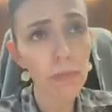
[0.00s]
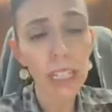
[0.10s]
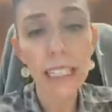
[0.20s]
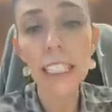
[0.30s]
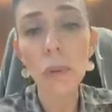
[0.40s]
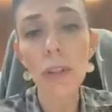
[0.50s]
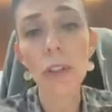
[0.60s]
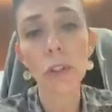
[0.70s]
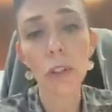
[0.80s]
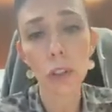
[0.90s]
that's where
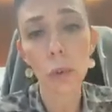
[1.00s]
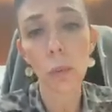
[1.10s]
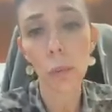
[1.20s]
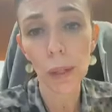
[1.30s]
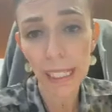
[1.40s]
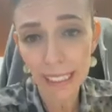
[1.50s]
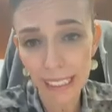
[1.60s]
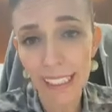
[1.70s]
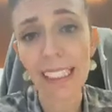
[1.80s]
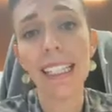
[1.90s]
you still
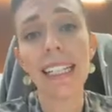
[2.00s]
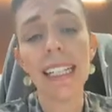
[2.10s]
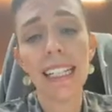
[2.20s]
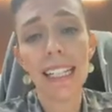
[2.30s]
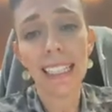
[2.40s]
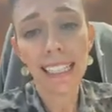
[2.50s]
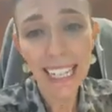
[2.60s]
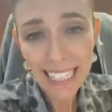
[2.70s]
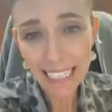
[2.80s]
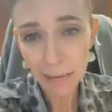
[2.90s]
really
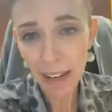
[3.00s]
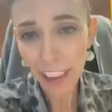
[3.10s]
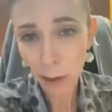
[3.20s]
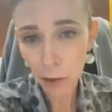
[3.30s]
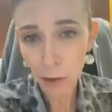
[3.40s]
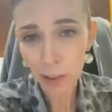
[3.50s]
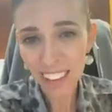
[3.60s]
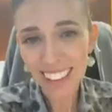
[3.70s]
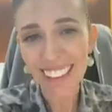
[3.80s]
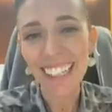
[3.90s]
need to make
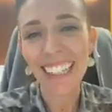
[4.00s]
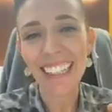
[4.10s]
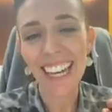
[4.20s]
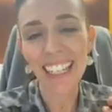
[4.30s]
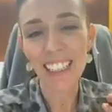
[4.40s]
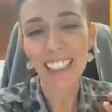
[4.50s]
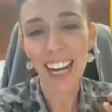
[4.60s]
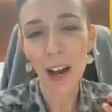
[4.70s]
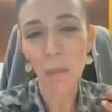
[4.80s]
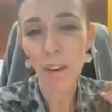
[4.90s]
sure that
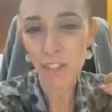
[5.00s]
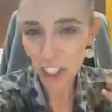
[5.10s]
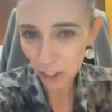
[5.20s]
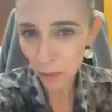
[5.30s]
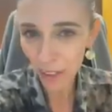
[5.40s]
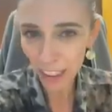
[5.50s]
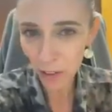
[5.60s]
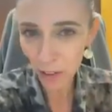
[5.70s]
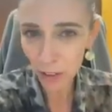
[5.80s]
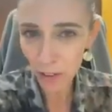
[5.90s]
we've genuinely
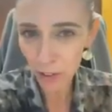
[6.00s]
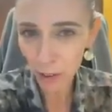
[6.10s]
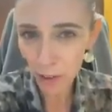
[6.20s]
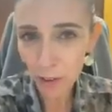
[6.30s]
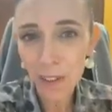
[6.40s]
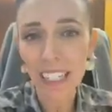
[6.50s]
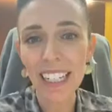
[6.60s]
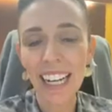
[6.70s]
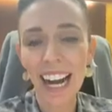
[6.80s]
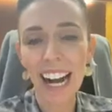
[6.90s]
got control
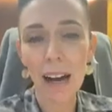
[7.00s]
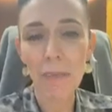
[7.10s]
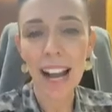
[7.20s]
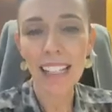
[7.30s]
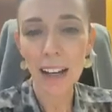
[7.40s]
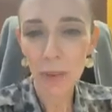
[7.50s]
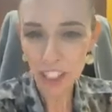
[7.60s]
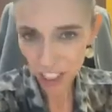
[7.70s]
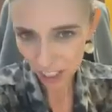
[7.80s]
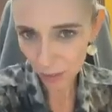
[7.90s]
and that we
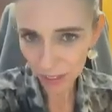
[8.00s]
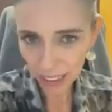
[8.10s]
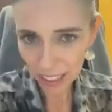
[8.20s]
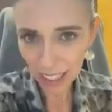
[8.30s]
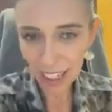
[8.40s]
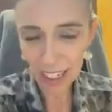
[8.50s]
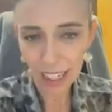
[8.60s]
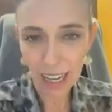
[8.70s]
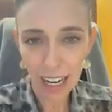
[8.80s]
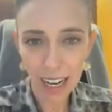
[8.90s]
genuinely
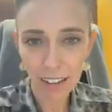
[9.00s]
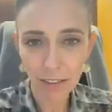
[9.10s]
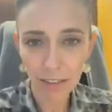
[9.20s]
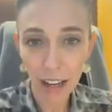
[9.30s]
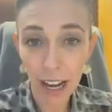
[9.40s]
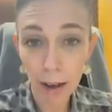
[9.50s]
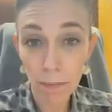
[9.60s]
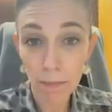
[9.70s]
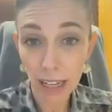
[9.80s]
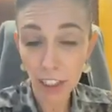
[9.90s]
have
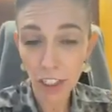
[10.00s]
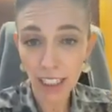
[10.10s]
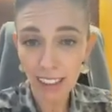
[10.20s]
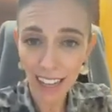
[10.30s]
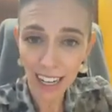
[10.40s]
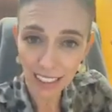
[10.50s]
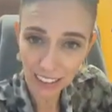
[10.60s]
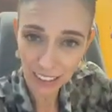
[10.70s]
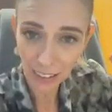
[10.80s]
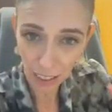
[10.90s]
managing and
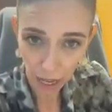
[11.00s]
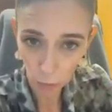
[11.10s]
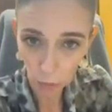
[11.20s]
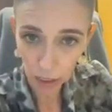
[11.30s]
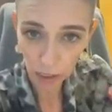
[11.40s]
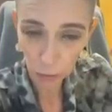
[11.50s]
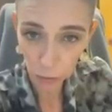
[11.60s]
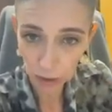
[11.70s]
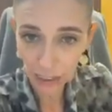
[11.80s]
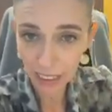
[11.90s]
working
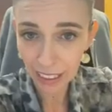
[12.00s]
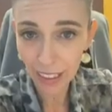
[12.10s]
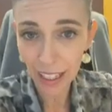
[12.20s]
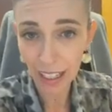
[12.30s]
towards the